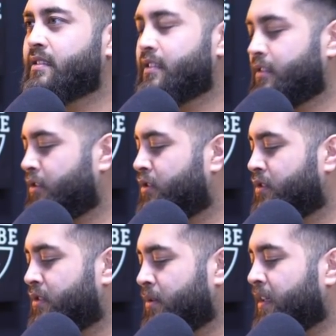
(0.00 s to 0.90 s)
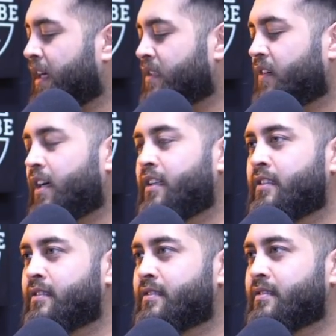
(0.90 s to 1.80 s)
Okay. Do an act of
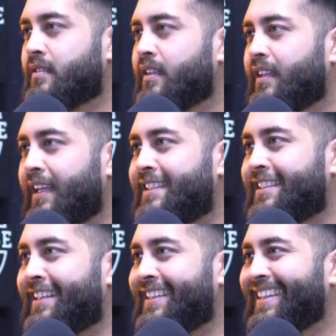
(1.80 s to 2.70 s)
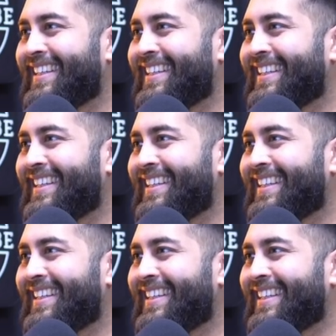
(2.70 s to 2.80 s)
kindness later.